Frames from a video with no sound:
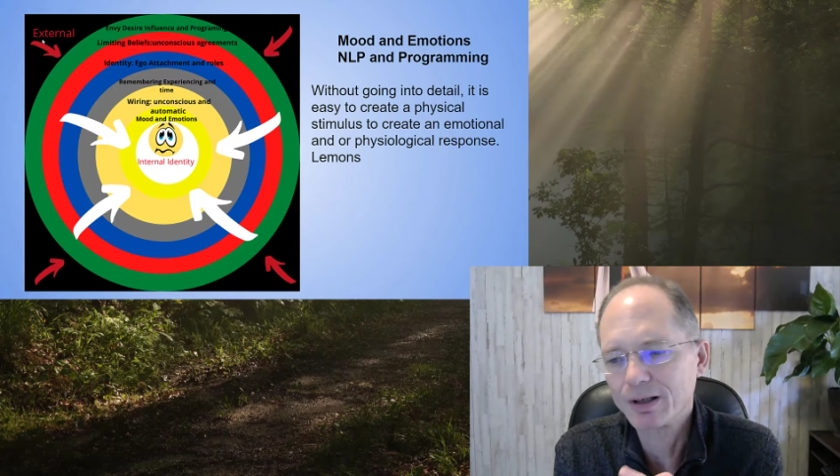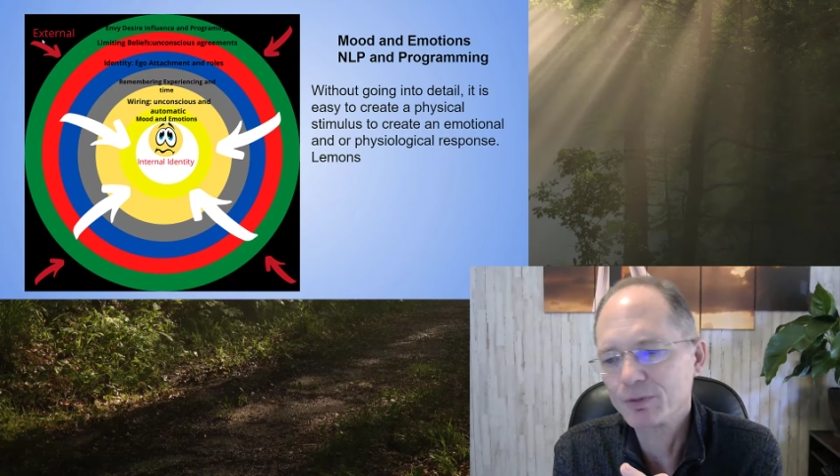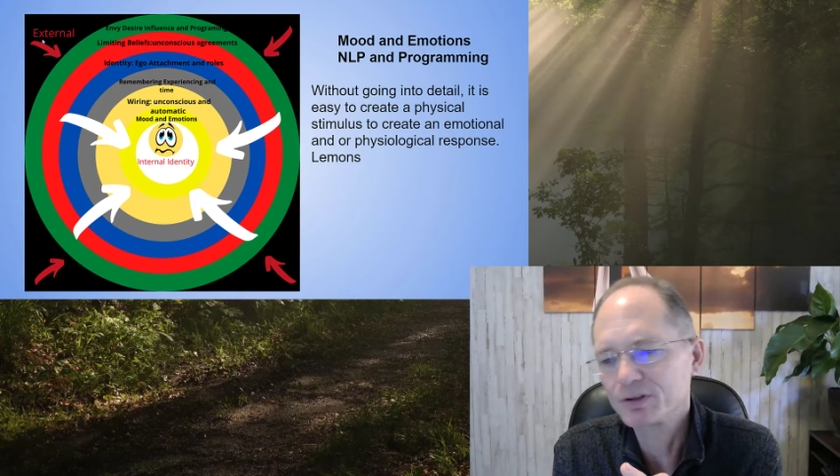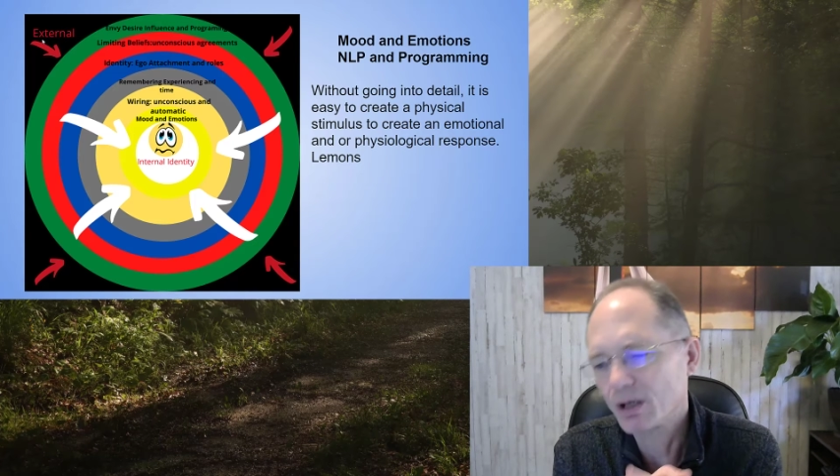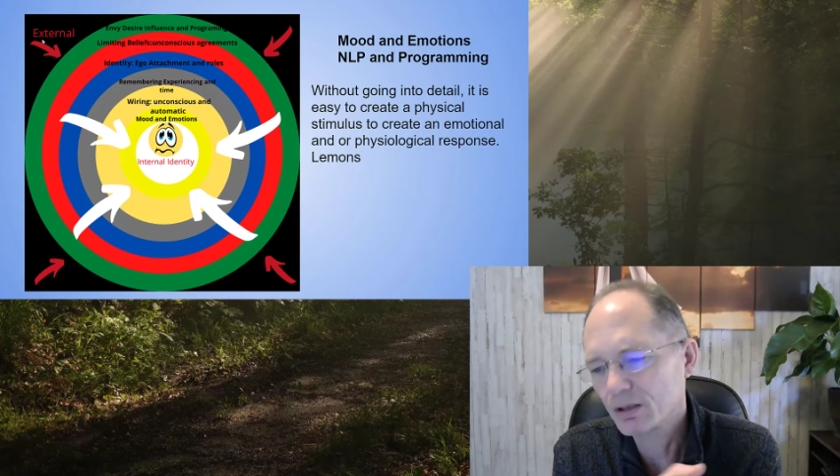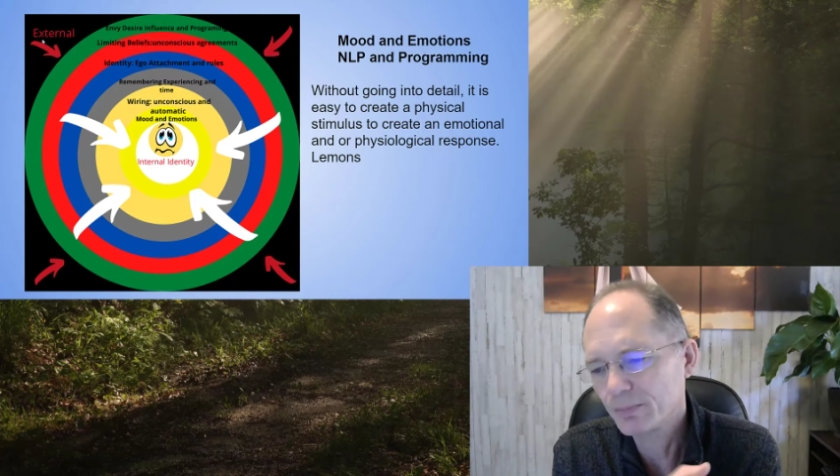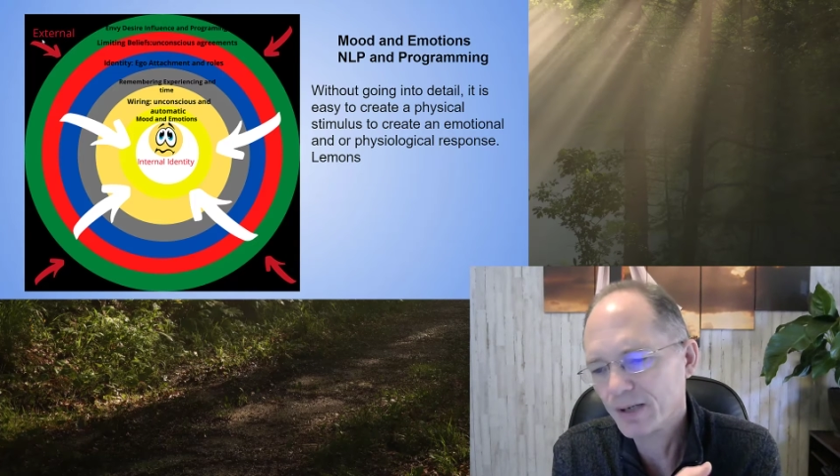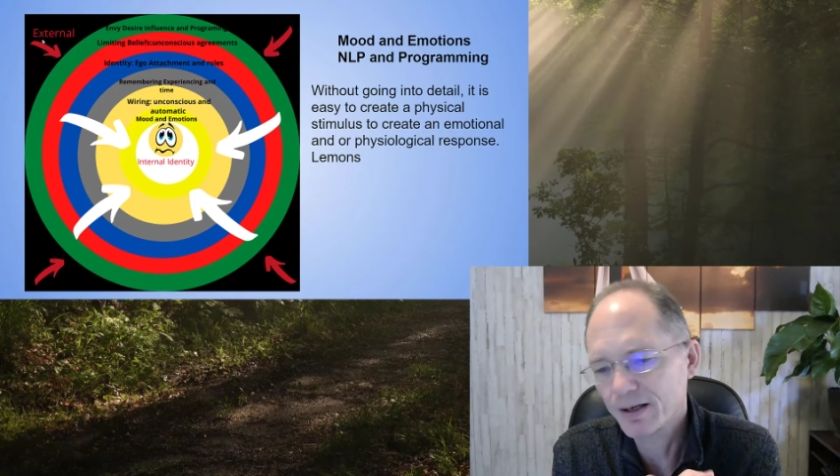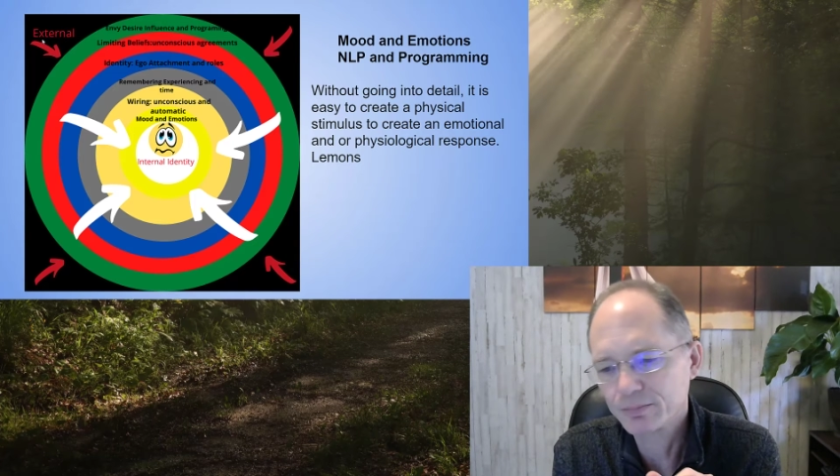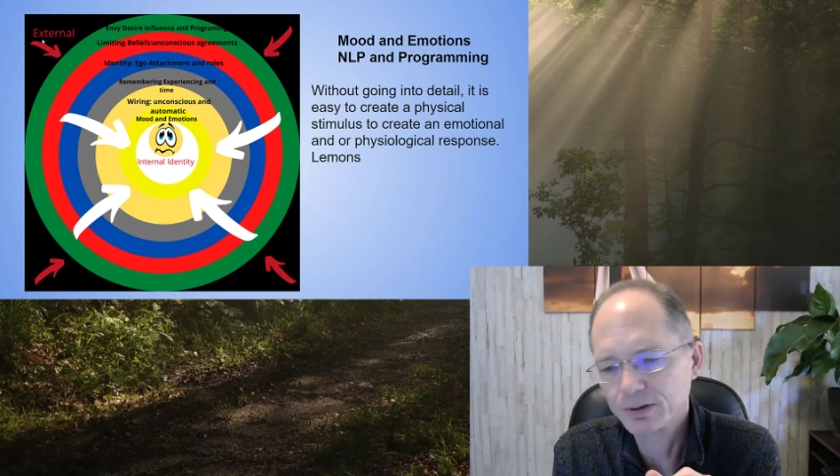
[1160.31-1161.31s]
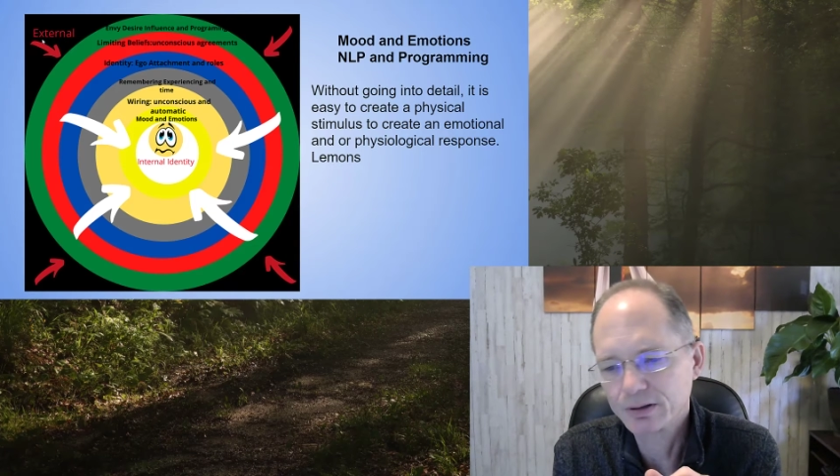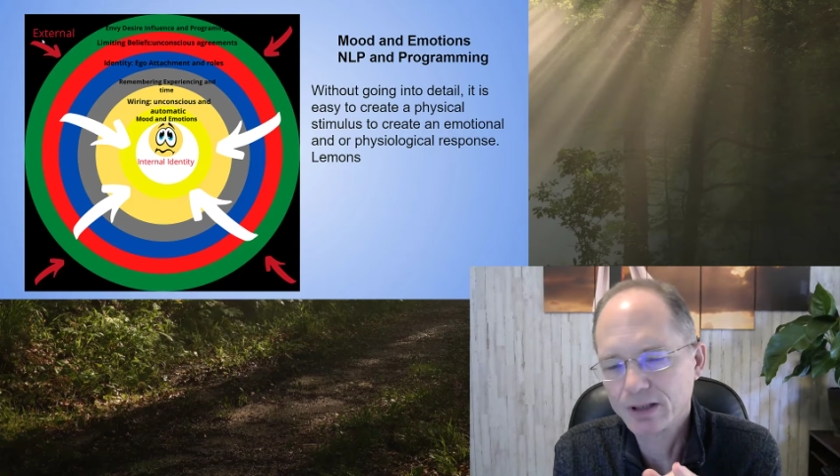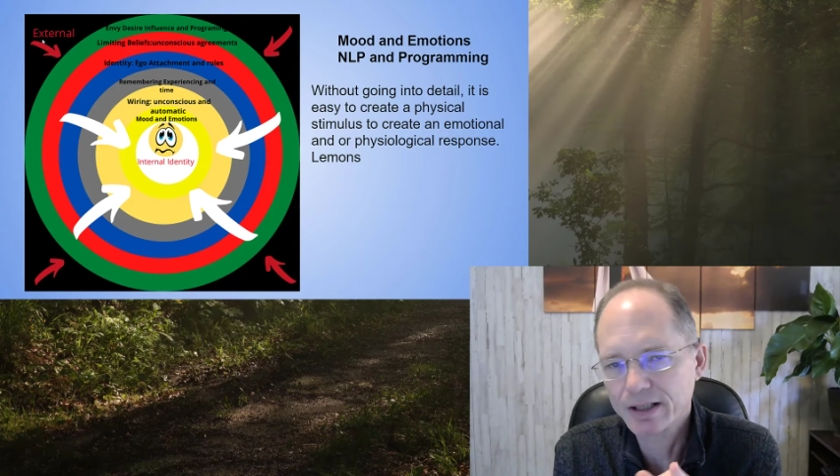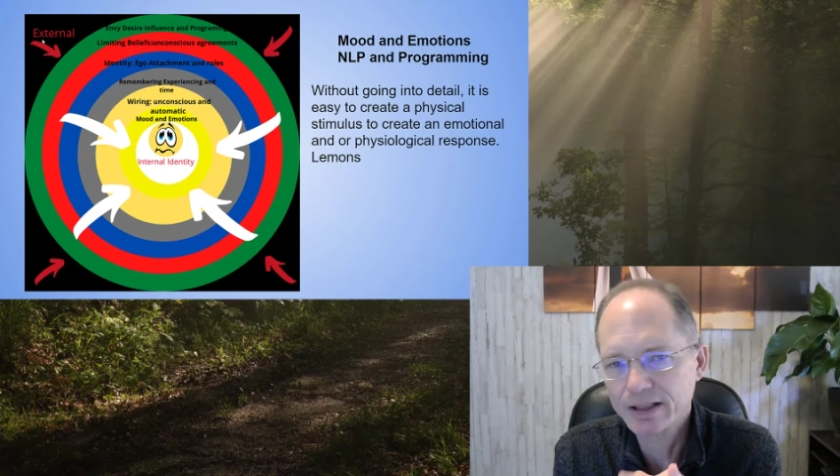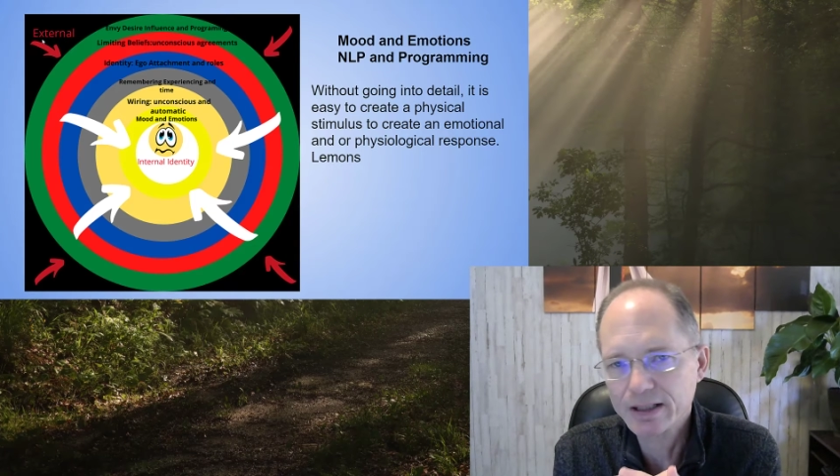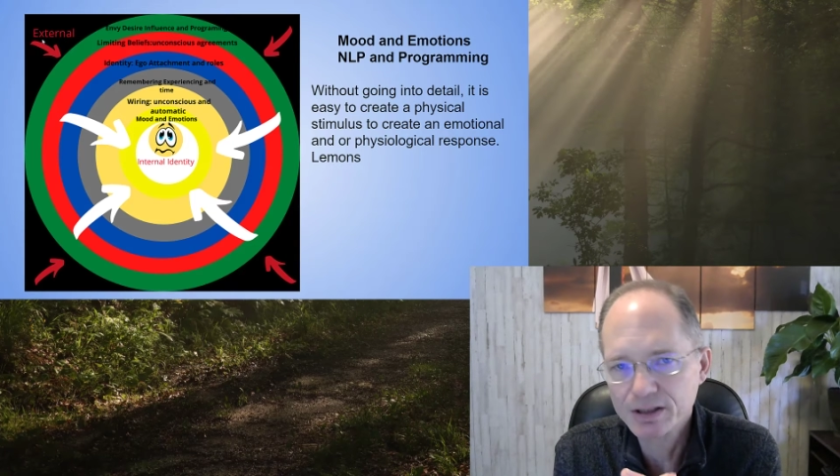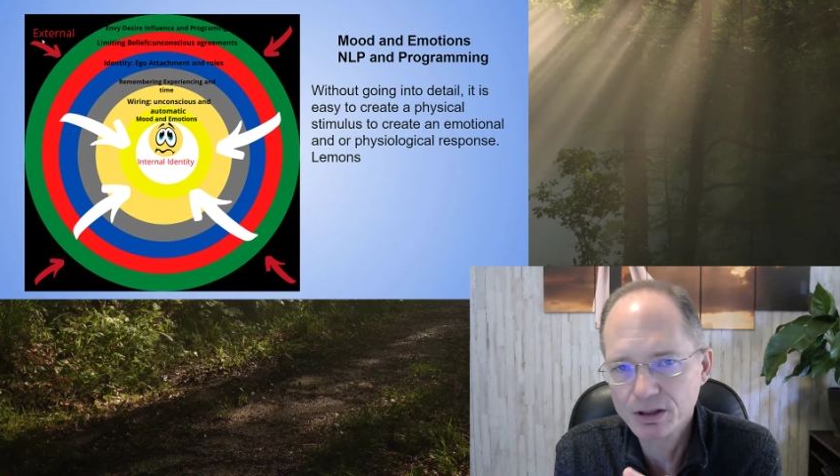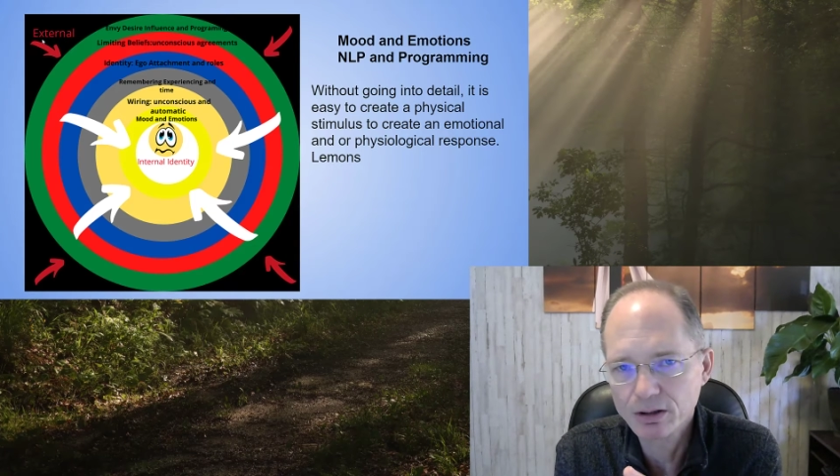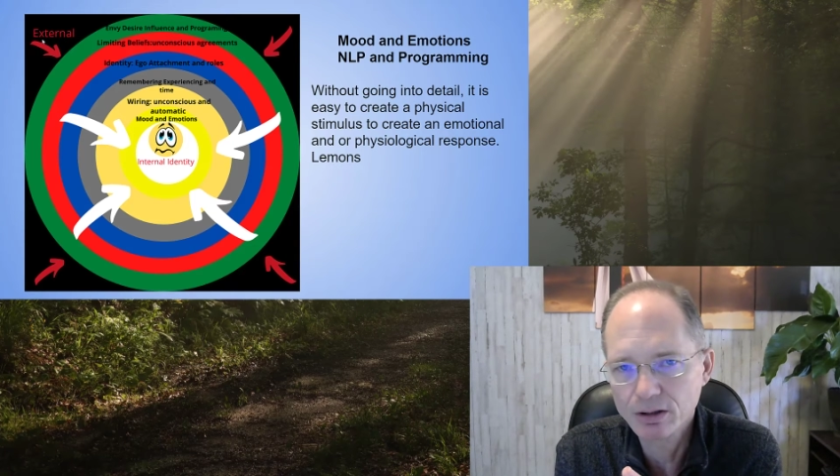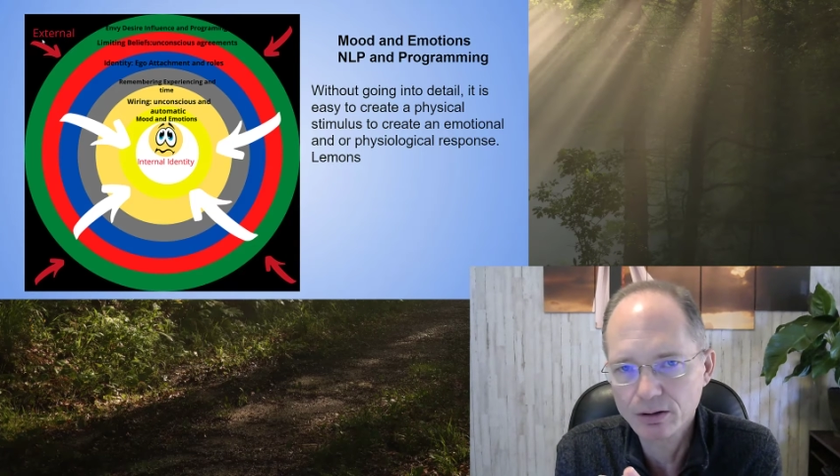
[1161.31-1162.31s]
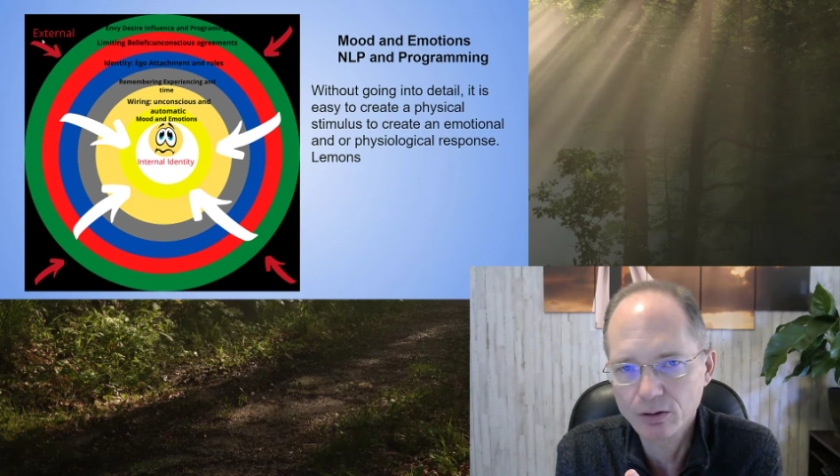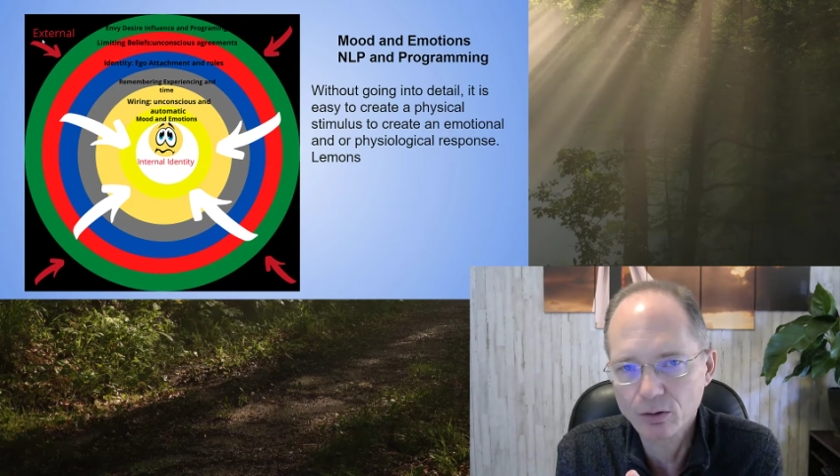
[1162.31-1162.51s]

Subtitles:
I'm going to talk about it, but not get into it.